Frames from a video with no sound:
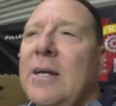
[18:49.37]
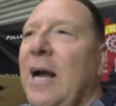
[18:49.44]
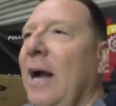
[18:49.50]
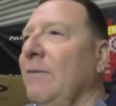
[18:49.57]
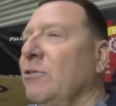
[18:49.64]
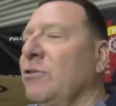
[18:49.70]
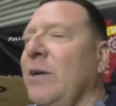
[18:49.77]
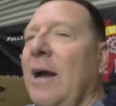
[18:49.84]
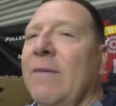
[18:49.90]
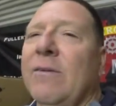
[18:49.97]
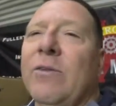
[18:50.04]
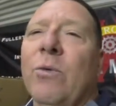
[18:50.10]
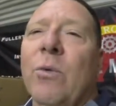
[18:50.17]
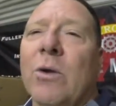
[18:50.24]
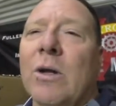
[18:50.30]
I've traveled
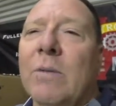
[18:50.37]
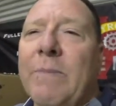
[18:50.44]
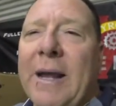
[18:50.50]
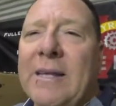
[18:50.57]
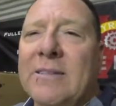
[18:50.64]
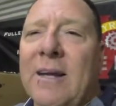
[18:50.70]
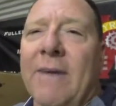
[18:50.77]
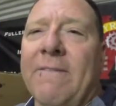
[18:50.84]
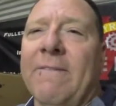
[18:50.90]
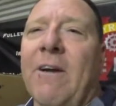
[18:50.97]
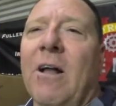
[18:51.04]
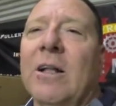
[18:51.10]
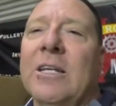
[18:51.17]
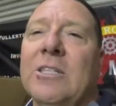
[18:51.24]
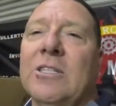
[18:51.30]
the world based off of
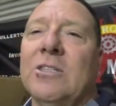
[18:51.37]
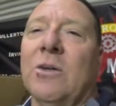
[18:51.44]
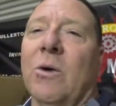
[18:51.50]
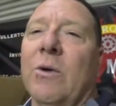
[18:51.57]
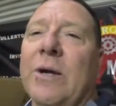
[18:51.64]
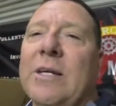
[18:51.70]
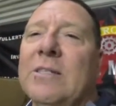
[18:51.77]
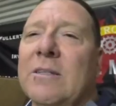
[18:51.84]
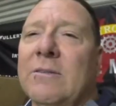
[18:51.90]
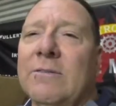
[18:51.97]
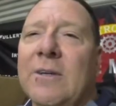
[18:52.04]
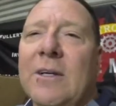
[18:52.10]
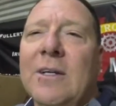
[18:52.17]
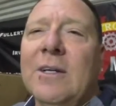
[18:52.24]
all his stories of